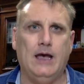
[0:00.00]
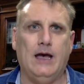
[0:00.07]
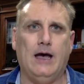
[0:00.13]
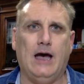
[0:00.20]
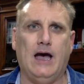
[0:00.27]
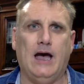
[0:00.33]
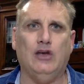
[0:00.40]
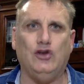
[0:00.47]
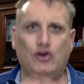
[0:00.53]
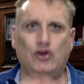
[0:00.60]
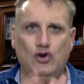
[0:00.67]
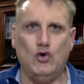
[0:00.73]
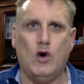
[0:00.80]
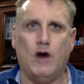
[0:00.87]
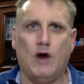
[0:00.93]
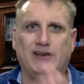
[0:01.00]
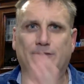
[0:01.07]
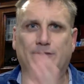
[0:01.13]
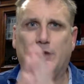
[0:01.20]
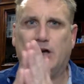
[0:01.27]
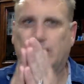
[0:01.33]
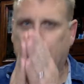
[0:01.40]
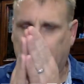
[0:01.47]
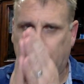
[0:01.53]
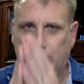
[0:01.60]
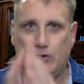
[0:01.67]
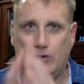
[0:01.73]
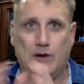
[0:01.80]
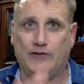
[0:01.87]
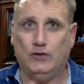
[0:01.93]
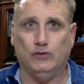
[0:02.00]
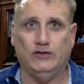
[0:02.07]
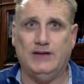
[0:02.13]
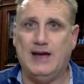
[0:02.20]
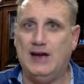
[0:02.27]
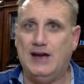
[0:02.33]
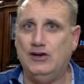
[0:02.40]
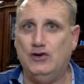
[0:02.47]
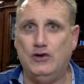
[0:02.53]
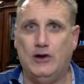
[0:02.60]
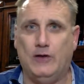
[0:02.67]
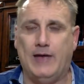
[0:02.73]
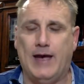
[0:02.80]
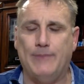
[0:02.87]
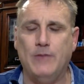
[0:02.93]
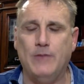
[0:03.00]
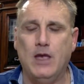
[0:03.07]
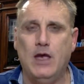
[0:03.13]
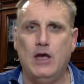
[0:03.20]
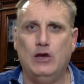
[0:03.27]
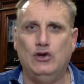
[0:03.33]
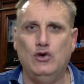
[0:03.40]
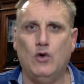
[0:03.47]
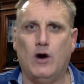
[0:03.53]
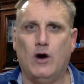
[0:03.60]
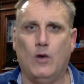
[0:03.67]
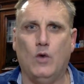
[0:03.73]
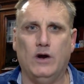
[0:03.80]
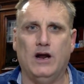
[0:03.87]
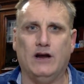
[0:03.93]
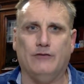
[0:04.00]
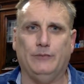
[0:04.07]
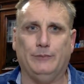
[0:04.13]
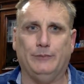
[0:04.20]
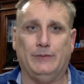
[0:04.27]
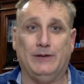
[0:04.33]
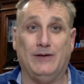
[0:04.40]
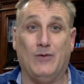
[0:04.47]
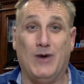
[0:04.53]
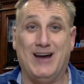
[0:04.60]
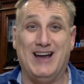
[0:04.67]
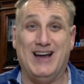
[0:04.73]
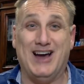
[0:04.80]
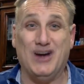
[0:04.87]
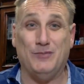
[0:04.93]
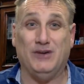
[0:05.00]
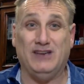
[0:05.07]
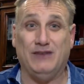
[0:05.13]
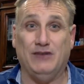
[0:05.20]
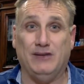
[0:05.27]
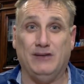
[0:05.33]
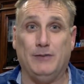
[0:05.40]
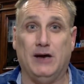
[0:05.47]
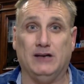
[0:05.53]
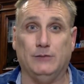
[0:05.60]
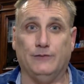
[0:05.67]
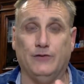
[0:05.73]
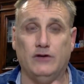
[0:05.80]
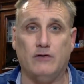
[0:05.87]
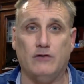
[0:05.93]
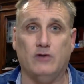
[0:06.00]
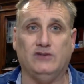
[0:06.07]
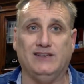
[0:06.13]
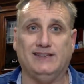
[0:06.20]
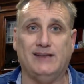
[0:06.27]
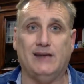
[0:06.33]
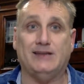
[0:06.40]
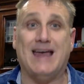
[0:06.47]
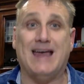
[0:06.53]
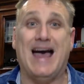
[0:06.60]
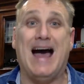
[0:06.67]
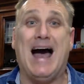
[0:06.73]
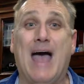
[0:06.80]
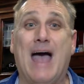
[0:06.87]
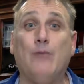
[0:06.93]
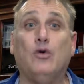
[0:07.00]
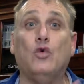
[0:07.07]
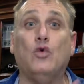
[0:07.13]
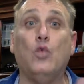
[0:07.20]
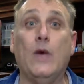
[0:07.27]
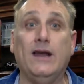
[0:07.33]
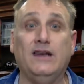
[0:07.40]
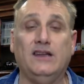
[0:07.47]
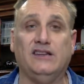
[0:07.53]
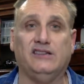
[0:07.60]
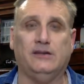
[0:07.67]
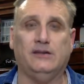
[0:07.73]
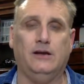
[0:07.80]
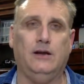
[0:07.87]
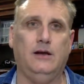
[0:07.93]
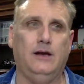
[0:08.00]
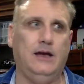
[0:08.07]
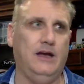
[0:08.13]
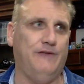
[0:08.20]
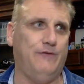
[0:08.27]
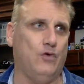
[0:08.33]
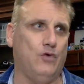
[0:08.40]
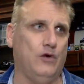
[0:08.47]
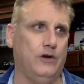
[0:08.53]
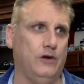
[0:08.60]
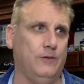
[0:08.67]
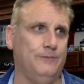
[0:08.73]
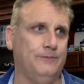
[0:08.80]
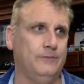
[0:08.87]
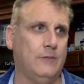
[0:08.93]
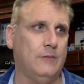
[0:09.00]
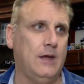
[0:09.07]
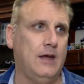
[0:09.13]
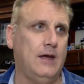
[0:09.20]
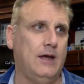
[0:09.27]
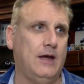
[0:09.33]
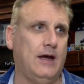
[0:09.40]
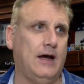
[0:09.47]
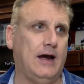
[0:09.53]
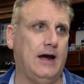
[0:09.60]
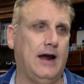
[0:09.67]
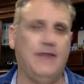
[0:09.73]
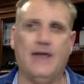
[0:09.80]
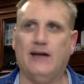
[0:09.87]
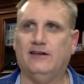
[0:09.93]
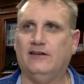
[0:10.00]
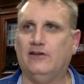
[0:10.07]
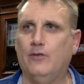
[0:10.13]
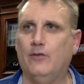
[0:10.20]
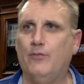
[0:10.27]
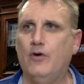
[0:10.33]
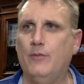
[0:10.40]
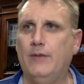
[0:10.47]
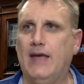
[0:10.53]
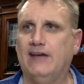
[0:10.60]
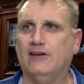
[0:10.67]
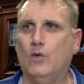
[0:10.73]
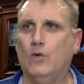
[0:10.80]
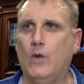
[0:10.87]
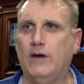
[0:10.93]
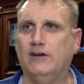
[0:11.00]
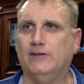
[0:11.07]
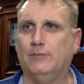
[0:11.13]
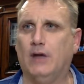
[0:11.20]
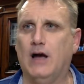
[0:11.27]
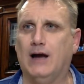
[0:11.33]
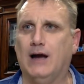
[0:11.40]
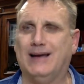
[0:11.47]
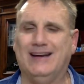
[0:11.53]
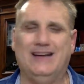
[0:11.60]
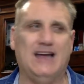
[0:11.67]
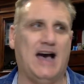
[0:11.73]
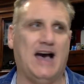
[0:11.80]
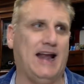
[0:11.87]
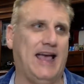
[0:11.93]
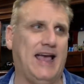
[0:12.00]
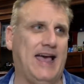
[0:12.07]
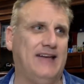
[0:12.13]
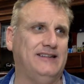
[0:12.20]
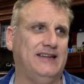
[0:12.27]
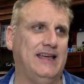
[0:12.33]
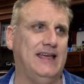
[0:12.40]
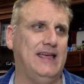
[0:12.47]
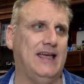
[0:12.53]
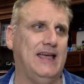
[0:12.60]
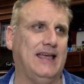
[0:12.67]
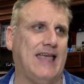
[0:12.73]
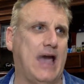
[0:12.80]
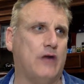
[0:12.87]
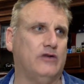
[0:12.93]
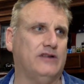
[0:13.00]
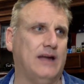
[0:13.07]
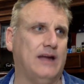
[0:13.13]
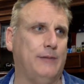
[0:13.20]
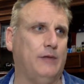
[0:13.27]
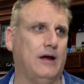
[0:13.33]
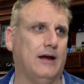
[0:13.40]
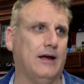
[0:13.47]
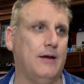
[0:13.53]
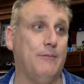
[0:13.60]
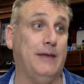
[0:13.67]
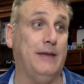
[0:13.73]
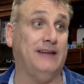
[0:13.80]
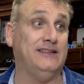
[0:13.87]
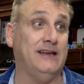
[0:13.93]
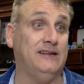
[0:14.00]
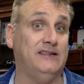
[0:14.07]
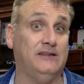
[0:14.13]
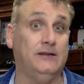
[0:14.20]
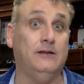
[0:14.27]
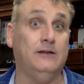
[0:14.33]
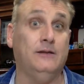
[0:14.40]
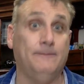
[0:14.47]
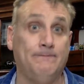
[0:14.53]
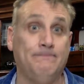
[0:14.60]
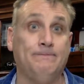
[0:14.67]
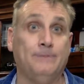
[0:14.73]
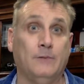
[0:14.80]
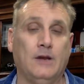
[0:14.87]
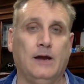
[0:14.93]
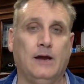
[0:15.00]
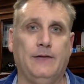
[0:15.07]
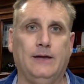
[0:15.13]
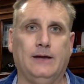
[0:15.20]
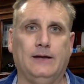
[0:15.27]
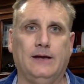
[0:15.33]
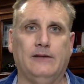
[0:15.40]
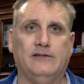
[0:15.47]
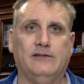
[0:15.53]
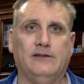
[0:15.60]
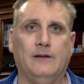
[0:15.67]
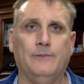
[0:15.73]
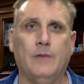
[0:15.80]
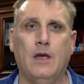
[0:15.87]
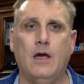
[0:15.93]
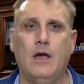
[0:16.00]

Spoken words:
You are responsible to you. I told you that, and you know that. You are 100% responsible for your own success. I will witness it for you, and that's so. Put me as a witness block, not as a countersign block. Make sense? I think it does. So.